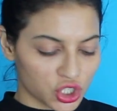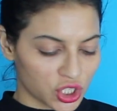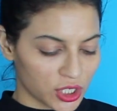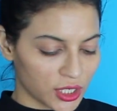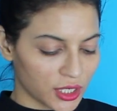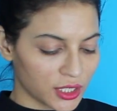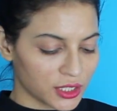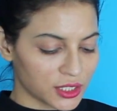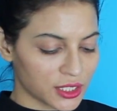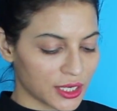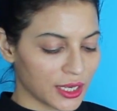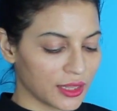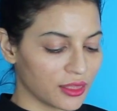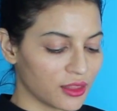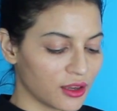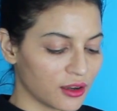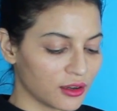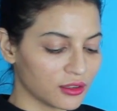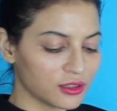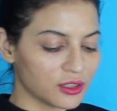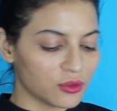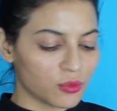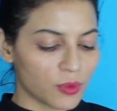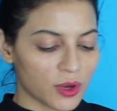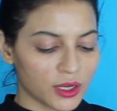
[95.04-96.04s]
shade, and the
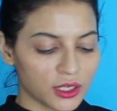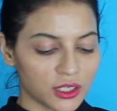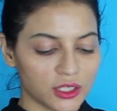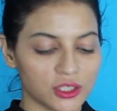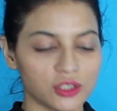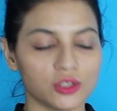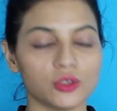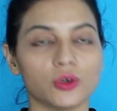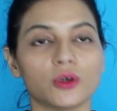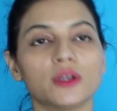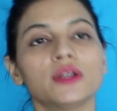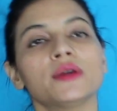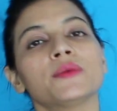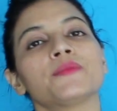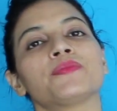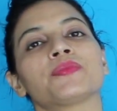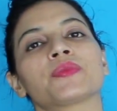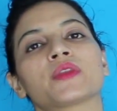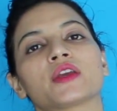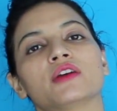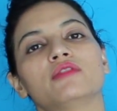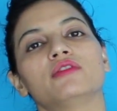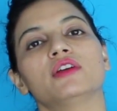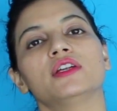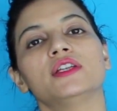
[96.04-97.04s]
other one is your
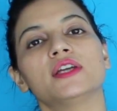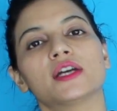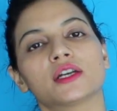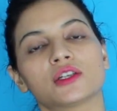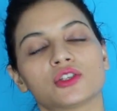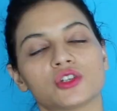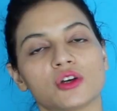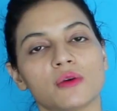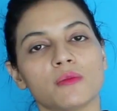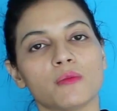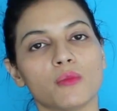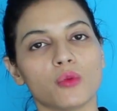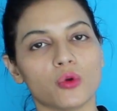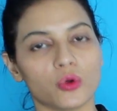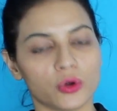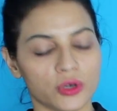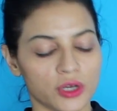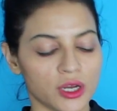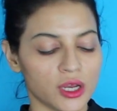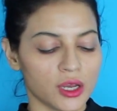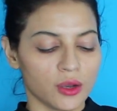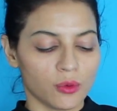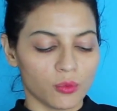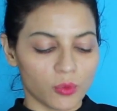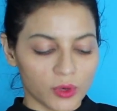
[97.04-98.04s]
reductor mode.